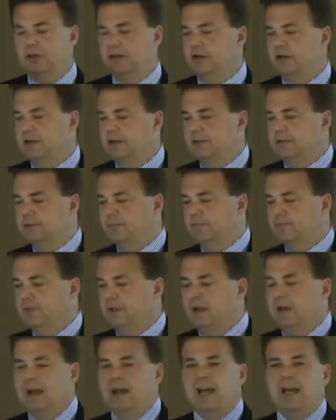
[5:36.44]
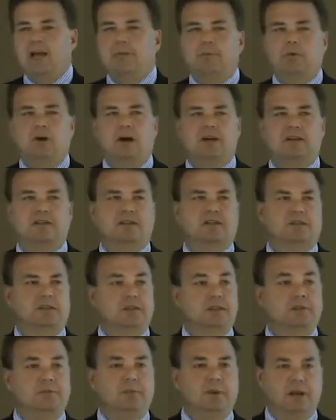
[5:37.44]
area, and
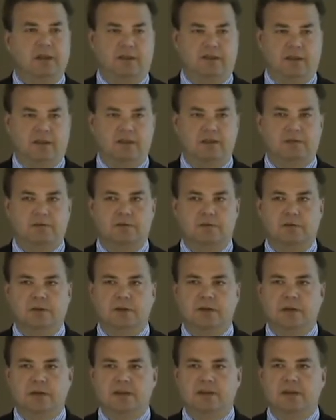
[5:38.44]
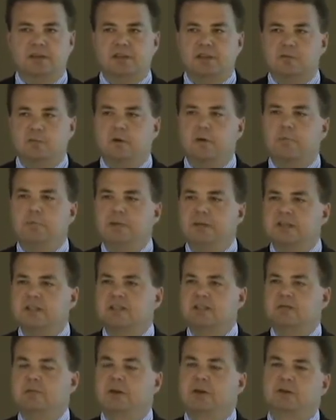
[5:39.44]
processes and methods. This is where
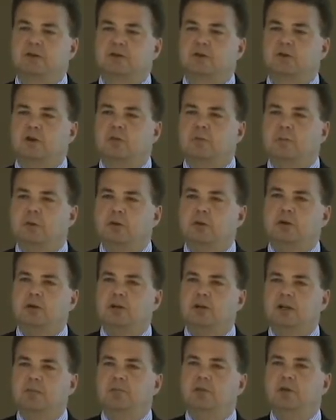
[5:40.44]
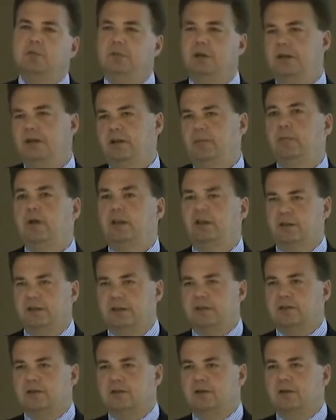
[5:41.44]
business methods or computer-implemented
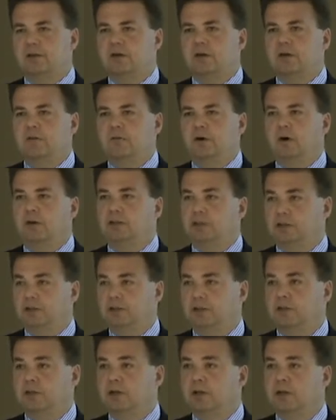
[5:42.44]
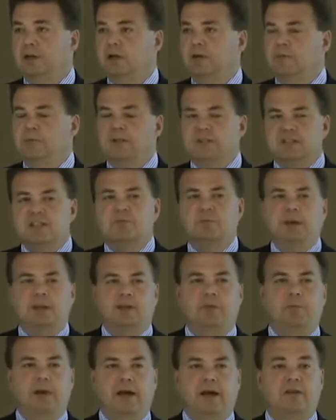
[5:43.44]
methods fall into. Business
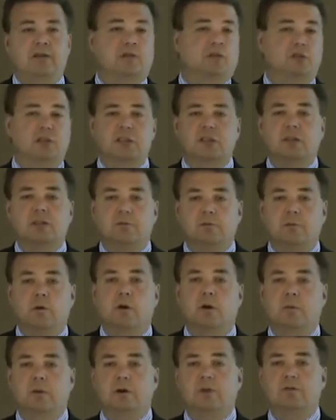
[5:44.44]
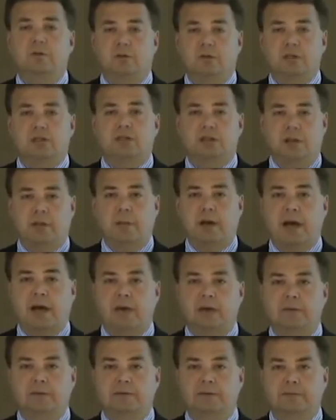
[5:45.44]
method patents are just a form of utility
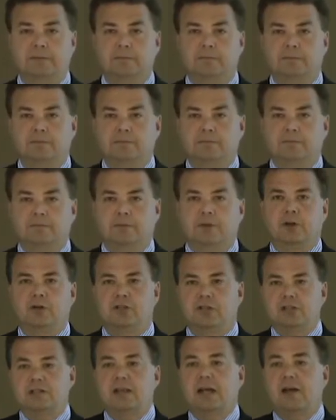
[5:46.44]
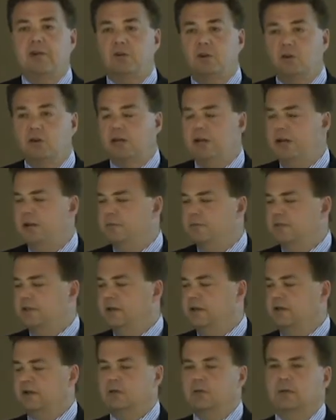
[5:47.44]
patent. They just have claims
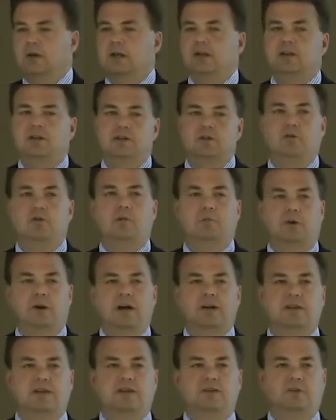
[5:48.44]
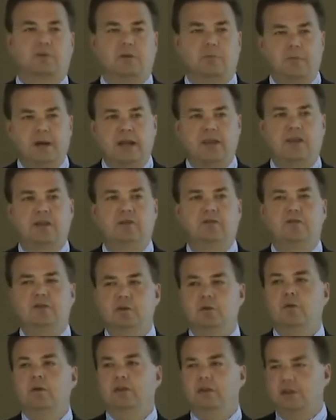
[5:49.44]
that are directed to a process or a method of
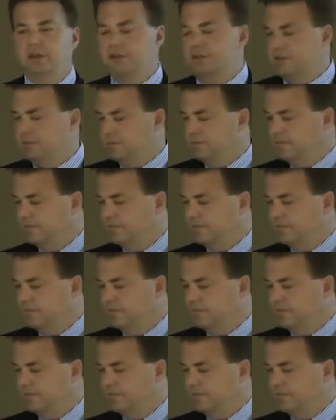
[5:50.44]
doing things.